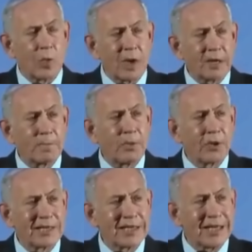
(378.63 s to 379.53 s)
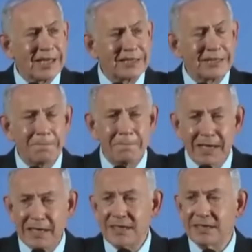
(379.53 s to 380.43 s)
1.8
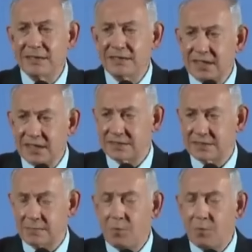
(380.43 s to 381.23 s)
million tons,